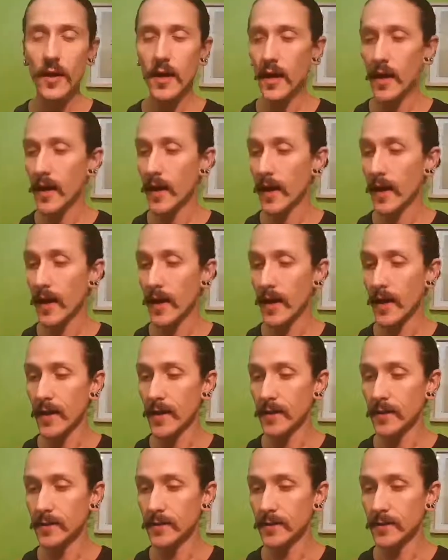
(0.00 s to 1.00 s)

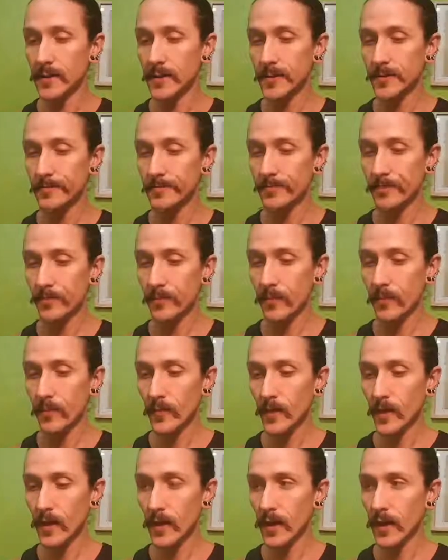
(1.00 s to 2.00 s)
And
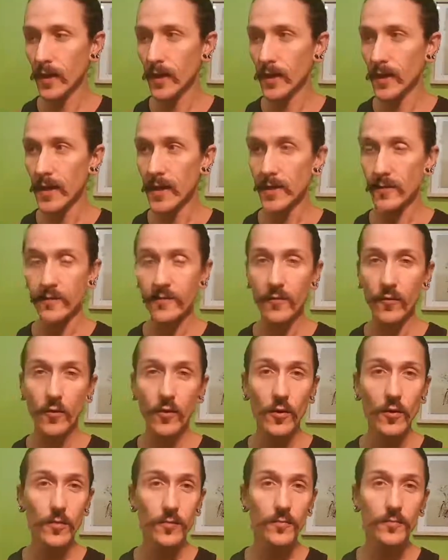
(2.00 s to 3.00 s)
for
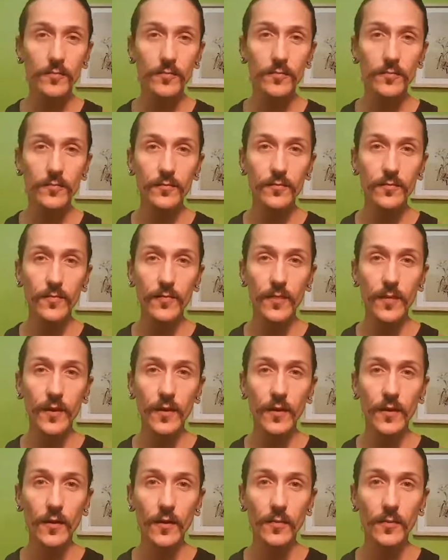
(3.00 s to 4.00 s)

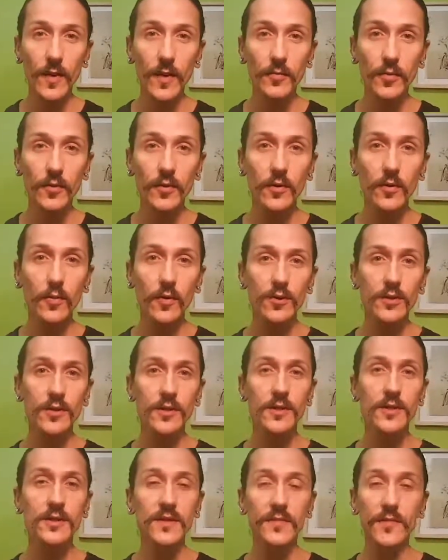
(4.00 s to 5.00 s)
the people that are watching this,
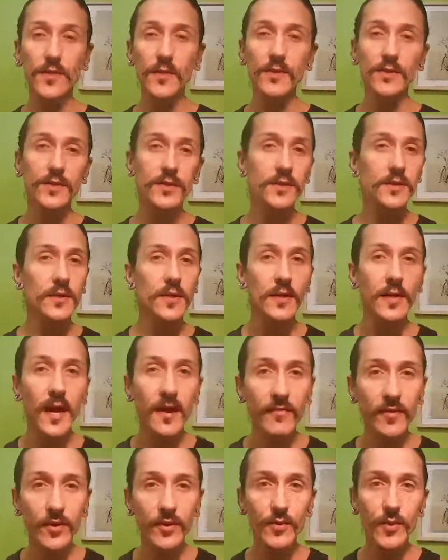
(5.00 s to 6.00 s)
if you're interested in having a
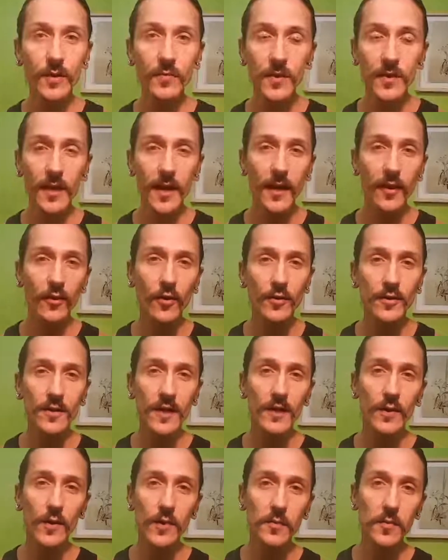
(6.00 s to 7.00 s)
treatment, get in contact with me.